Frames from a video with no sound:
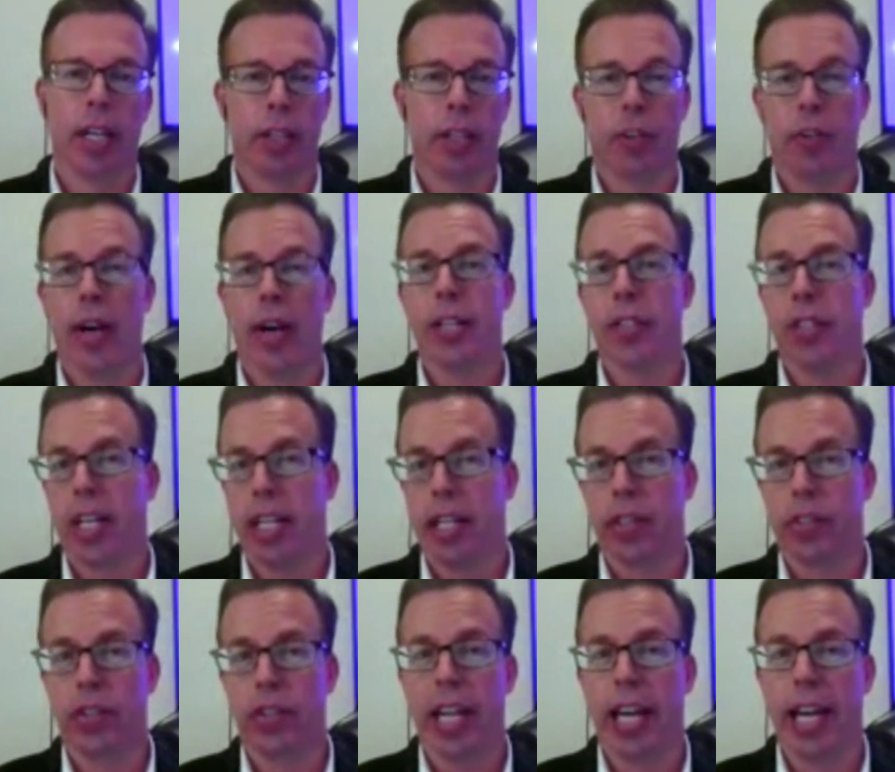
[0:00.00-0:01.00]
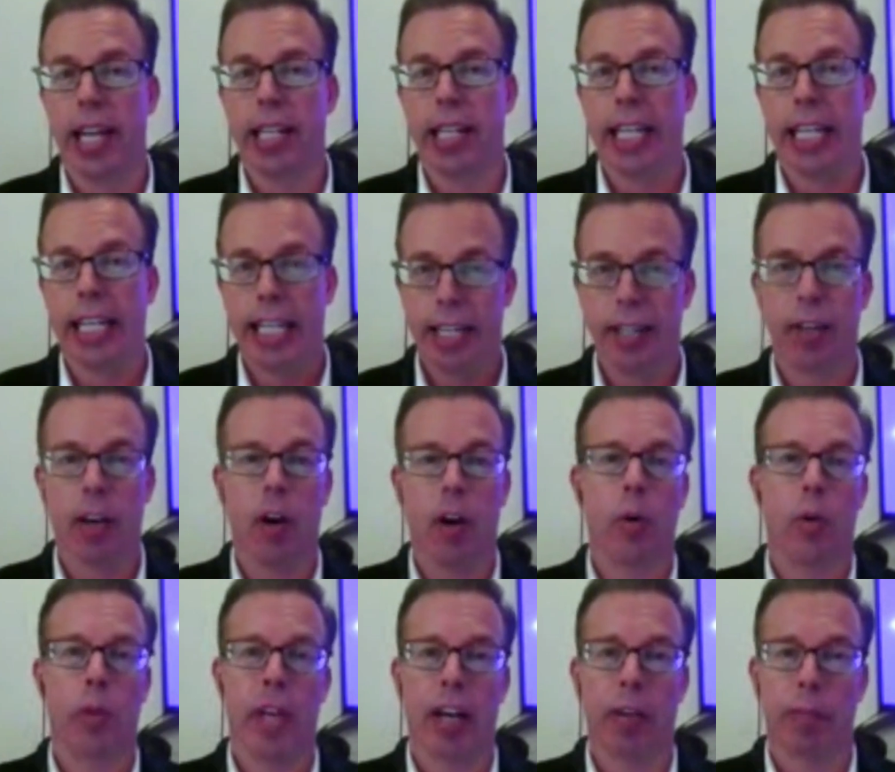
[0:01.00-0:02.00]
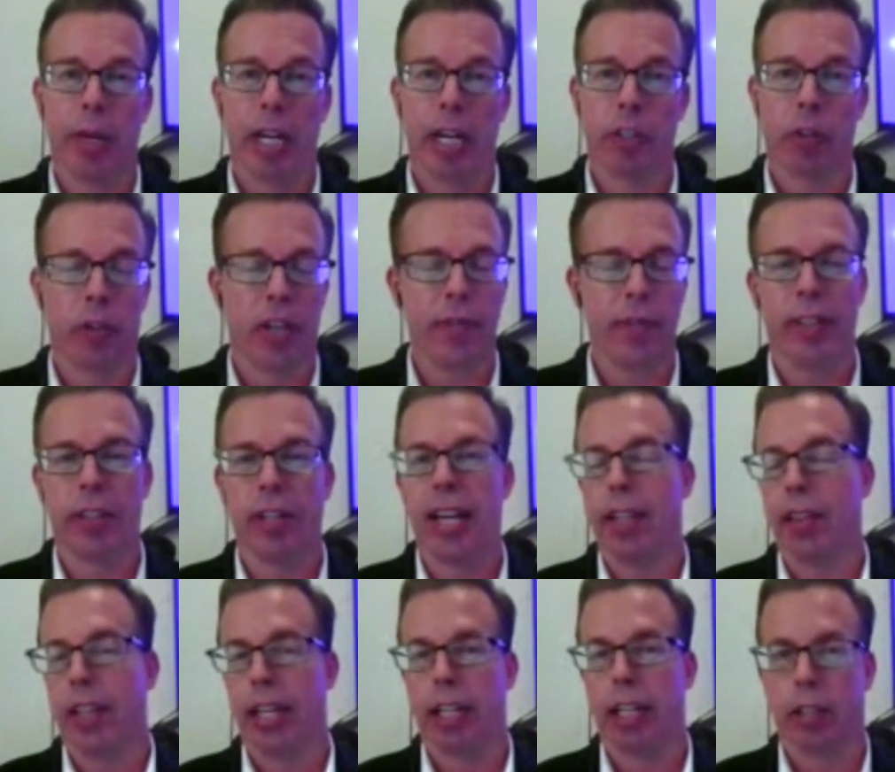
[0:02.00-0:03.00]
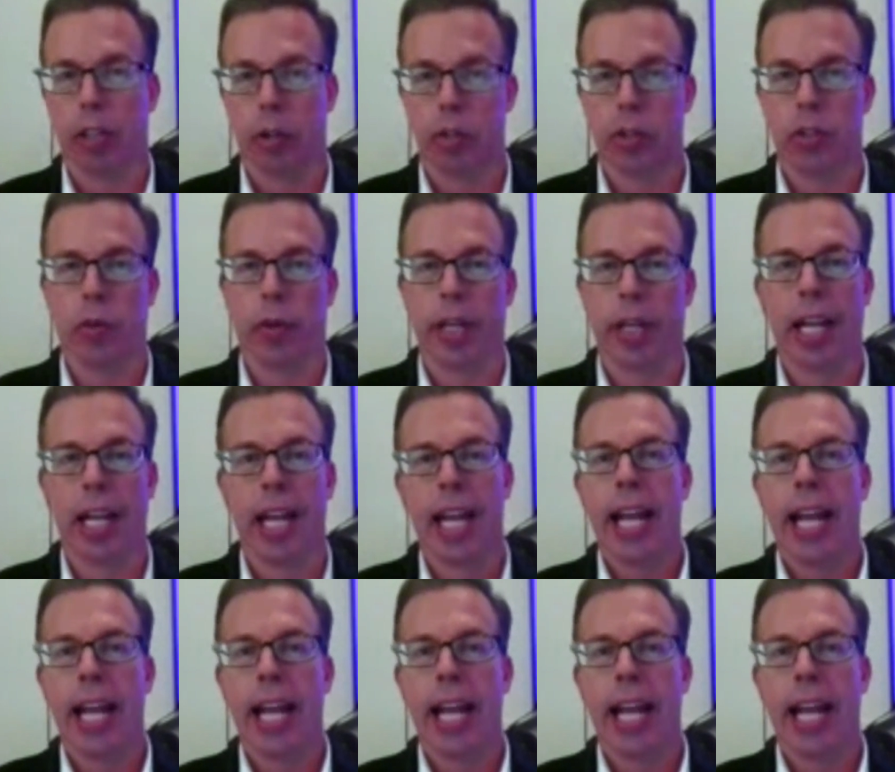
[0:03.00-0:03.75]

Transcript: The tragedy is that he didn't owe that much or even anything close to it.